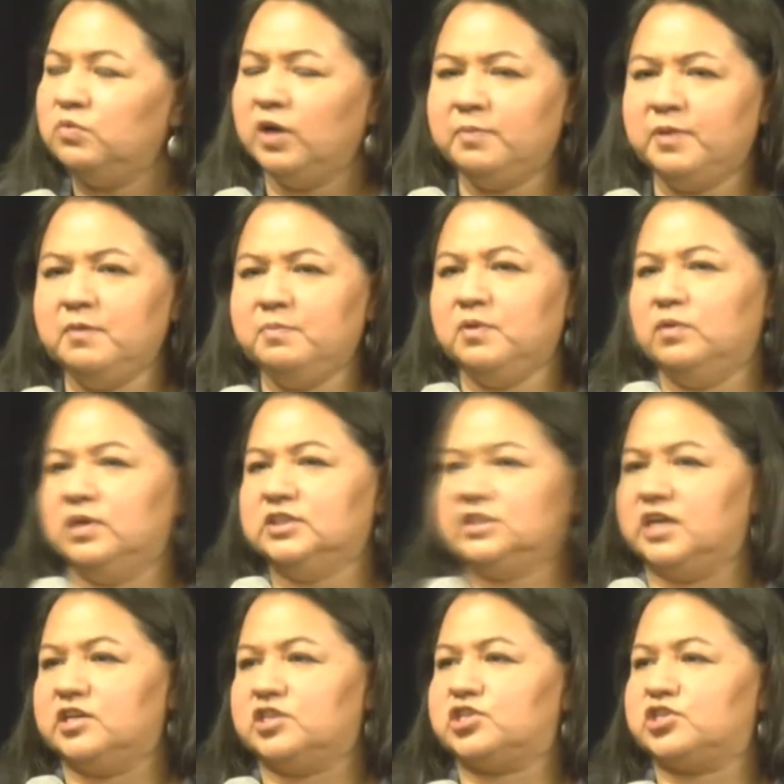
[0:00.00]
where people will
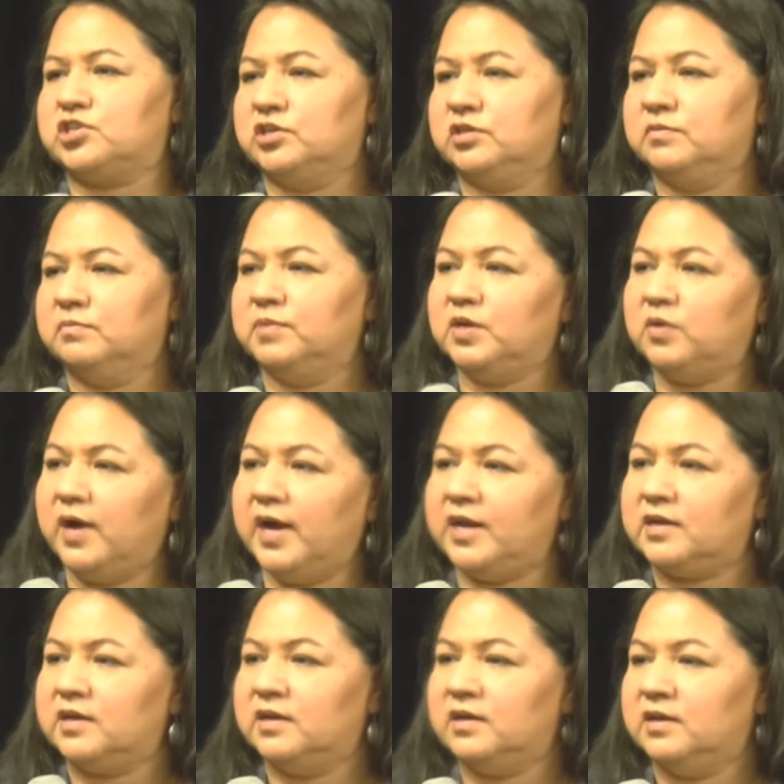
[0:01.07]
say, shh, be
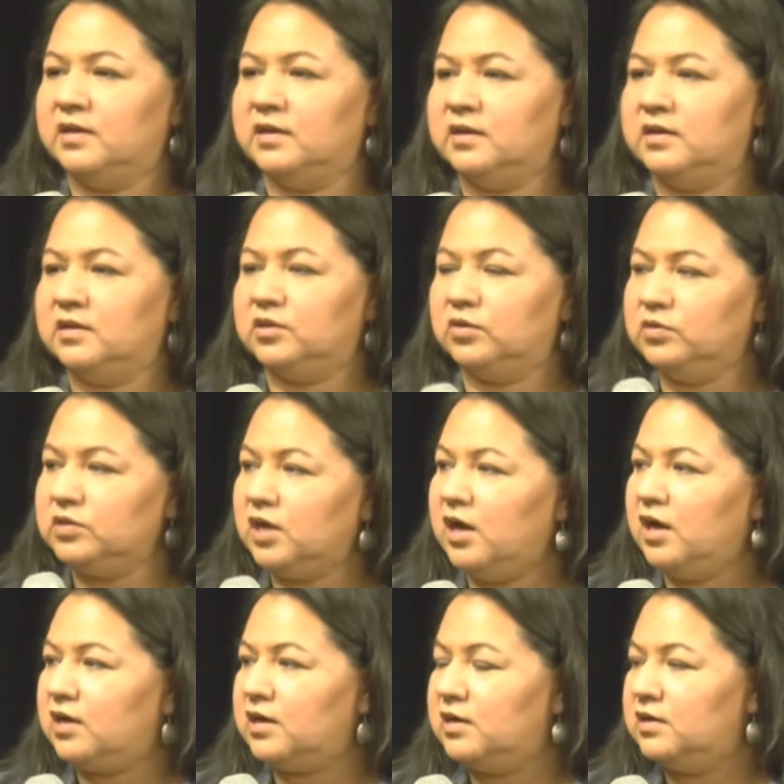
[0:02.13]
quiet, don't
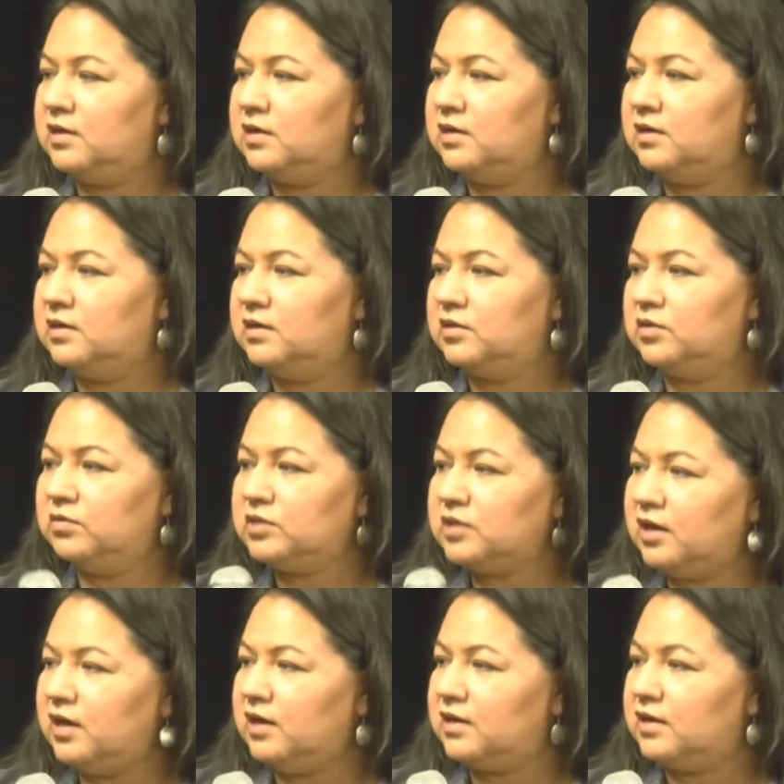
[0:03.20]
talk, don't
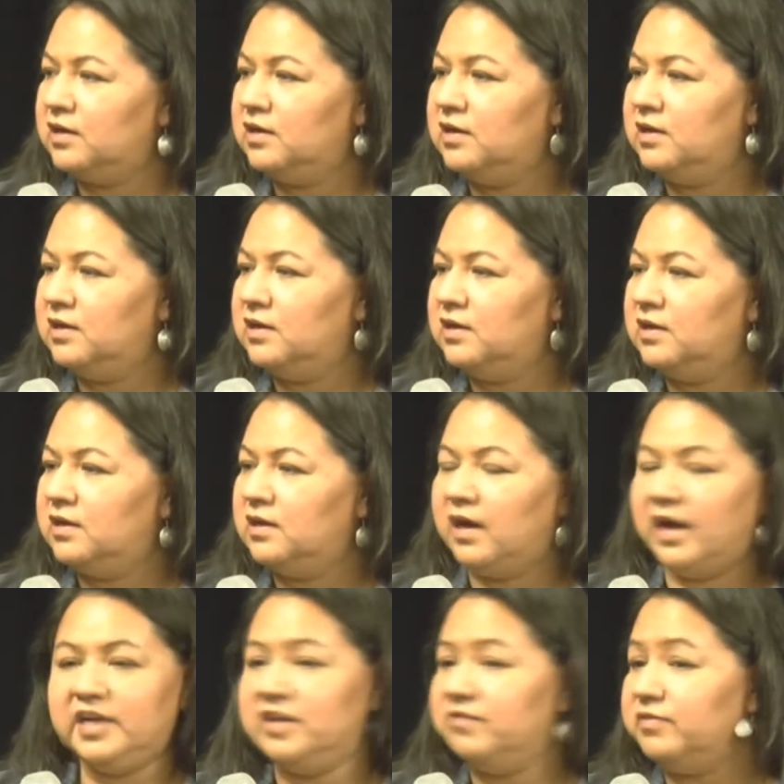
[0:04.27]
talk.
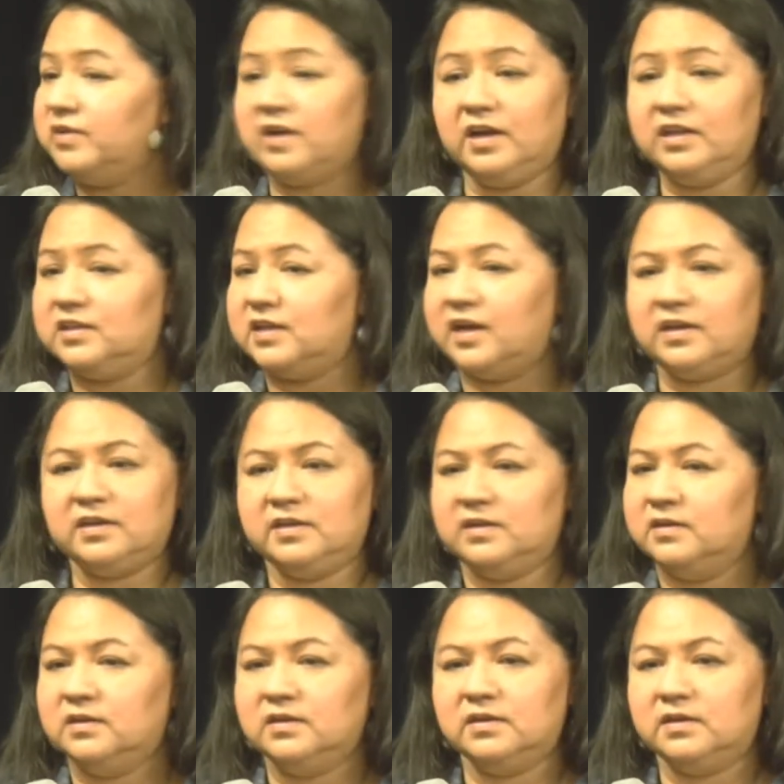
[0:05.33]
I never got that.
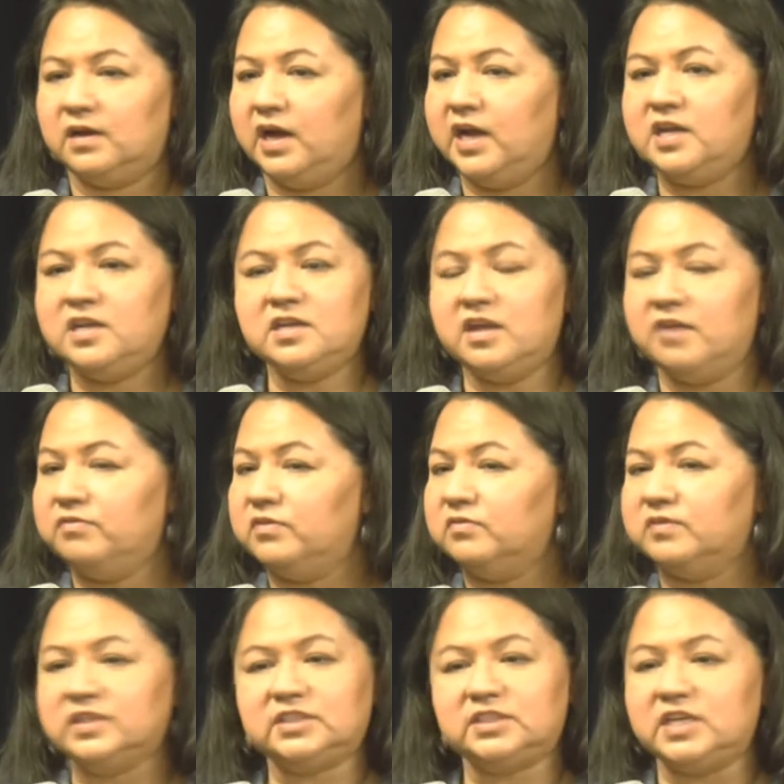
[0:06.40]
I never
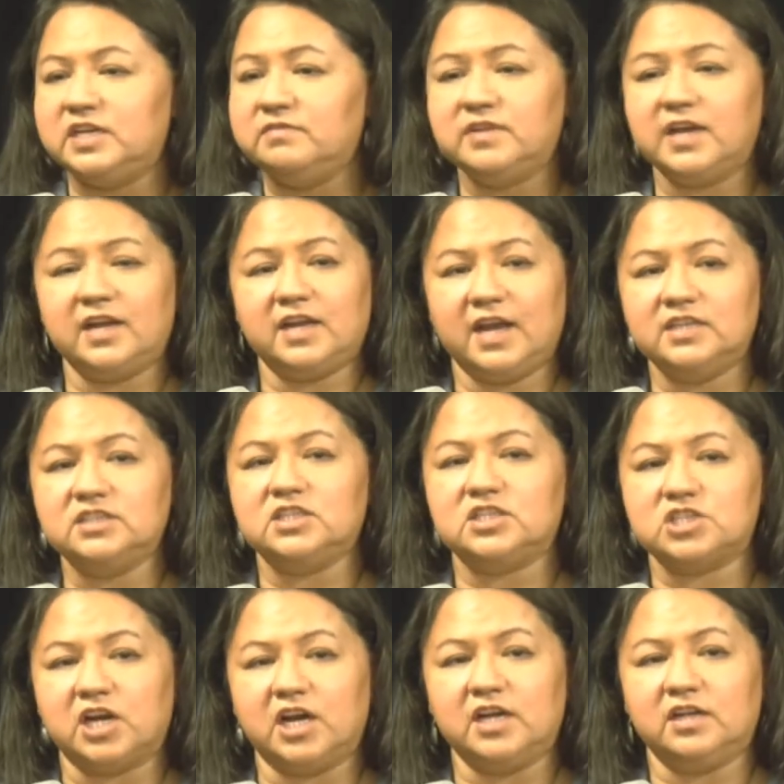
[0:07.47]
received that as a
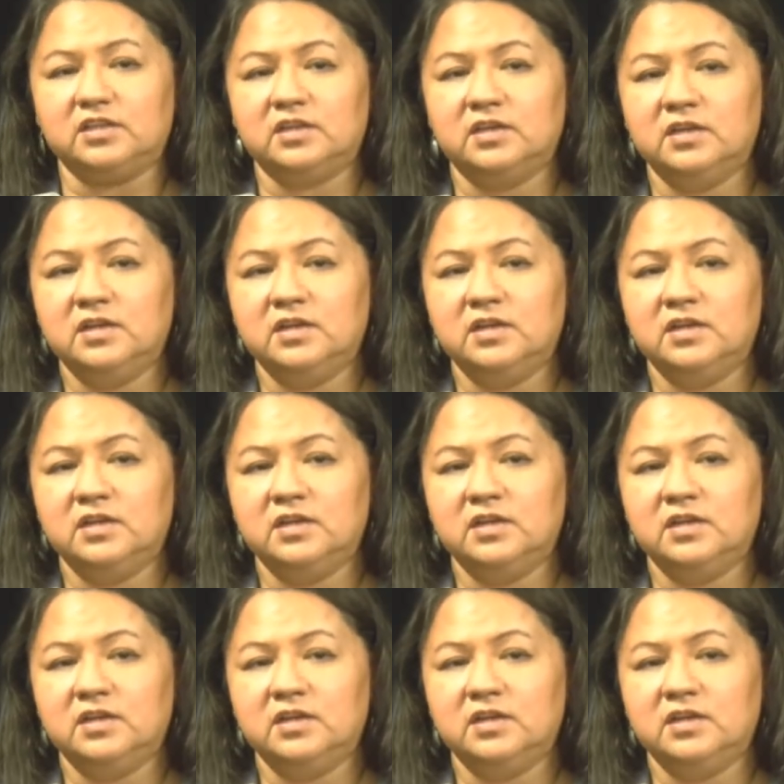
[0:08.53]
child.